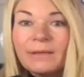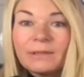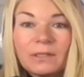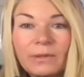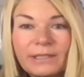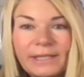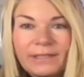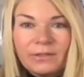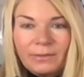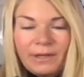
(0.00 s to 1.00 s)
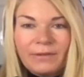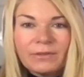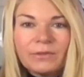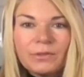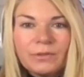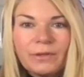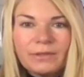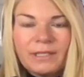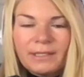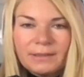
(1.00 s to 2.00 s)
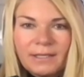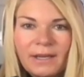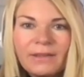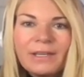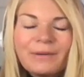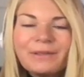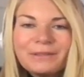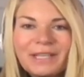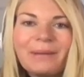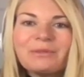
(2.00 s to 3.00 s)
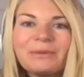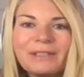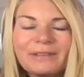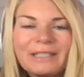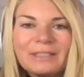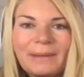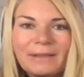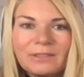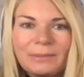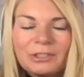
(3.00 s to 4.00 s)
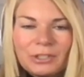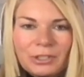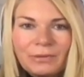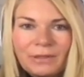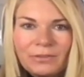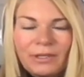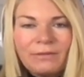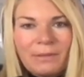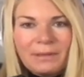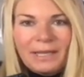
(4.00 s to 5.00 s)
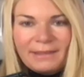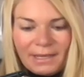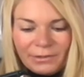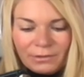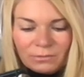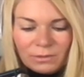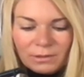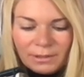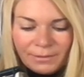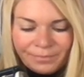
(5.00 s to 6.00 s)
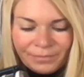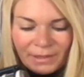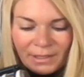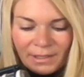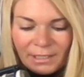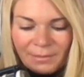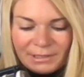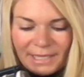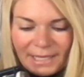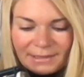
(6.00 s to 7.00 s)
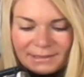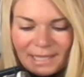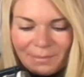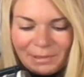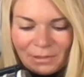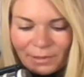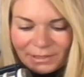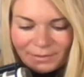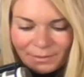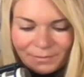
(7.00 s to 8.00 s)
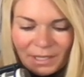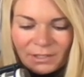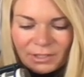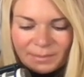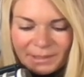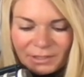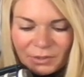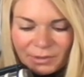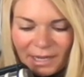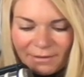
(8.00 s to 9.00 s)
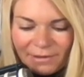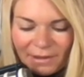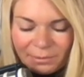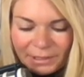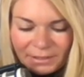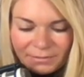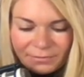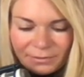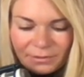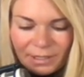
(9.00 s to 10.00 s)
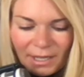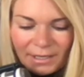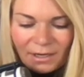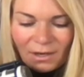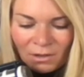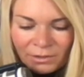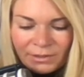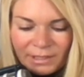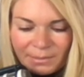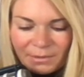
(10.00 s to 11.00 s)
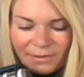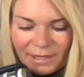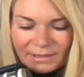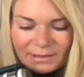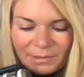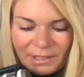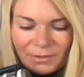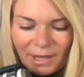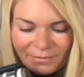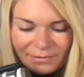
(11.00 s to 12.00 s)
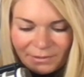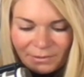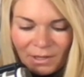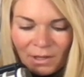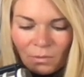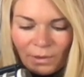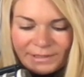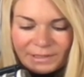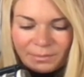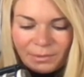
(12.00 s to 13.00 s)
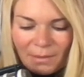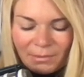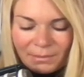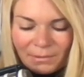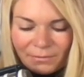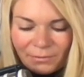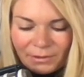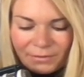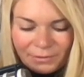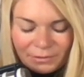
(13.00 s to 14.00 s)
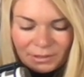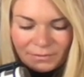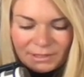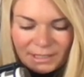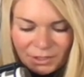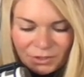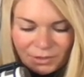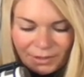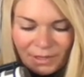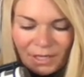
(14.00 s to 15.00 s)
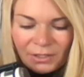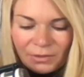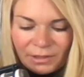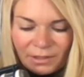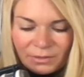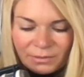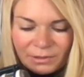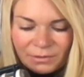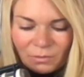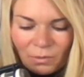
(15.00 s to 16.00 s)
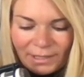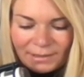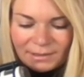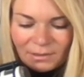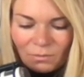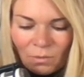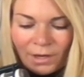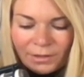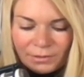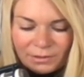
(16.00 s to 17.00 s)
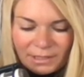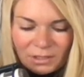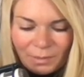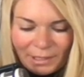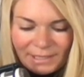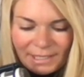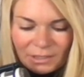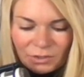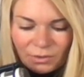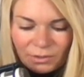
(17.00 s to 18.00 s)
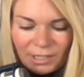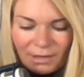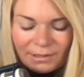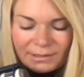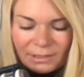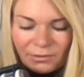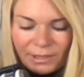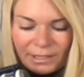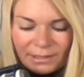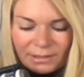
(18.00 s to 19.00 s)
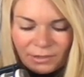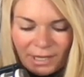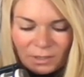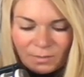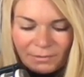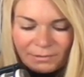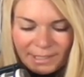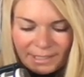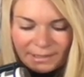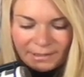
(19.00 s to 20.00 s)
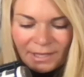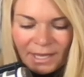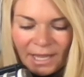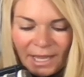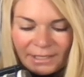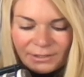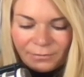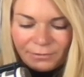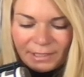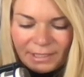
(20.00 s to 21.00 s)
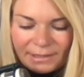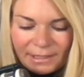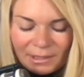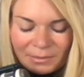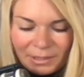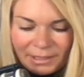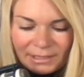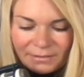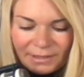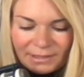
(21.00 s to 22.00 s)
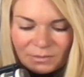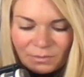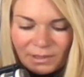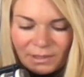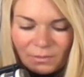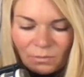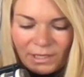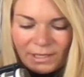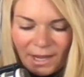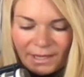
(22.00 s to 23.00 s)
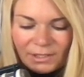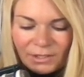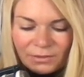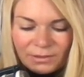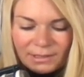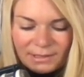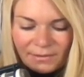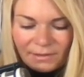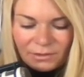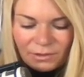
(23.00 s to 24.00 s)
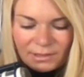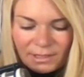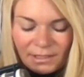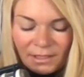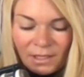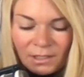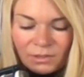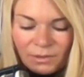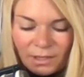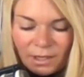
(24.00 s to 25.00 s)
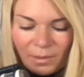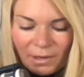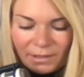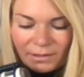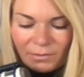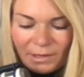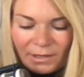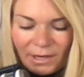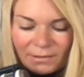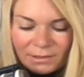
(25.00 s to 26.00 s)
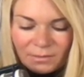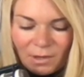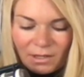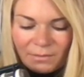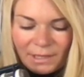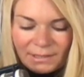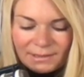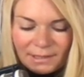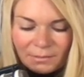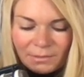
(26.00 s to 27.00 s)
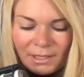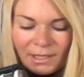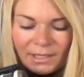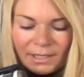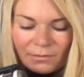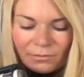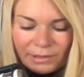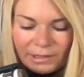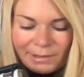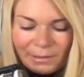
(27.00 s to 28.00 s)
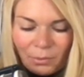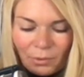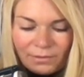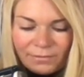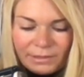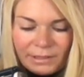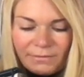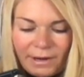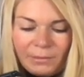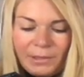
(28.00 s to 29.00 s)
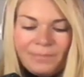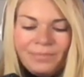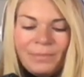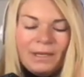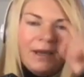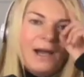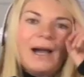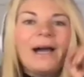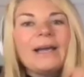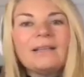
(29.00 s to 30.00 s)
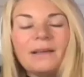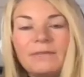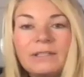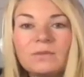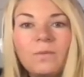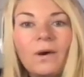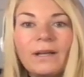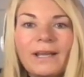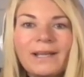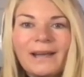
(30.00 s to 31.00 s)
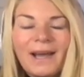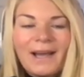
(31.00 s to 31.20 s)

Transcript: It was a quick text or whatever. So do those things. Think about those times when little things mattered so much to you, and then try and replicate that in your own world. Number 10, stop being wasteful. Just because you can have 5 plates of food and an all you can eat buffet doesn't mean you have to. Waste is a problem for the food service industry. You can also reduce water usage by taking shorter showers and create less trash by recycling. And don't forget that unplugging devices when not in use can save electricity. Doing our part, no matter how small it may seem, can really be important for the environment. I love this one. And